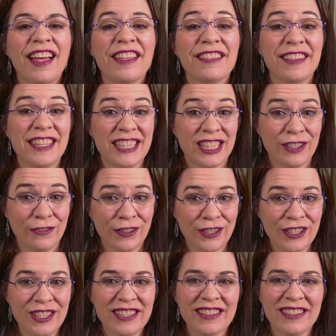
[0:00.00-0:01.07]
Let's
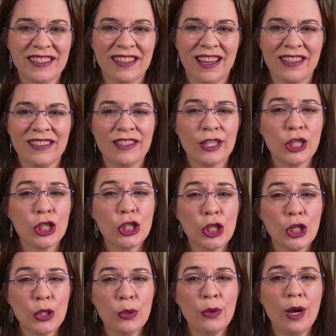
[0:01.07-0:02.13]
first discuss the
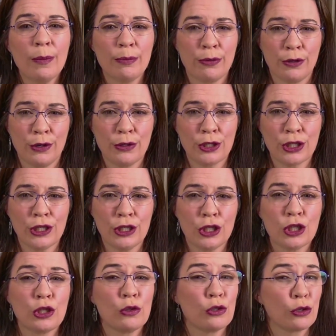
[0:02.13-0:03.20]
two approaches
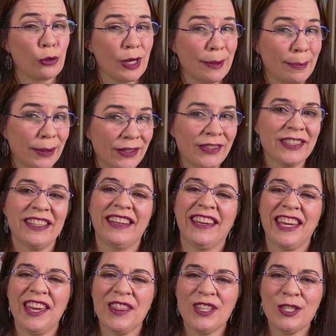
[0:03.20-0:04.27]
to tree building
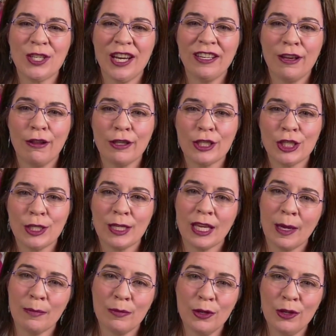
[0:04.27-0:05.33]
in the genealogy
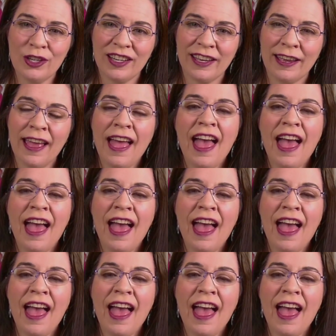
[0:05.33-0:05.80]
community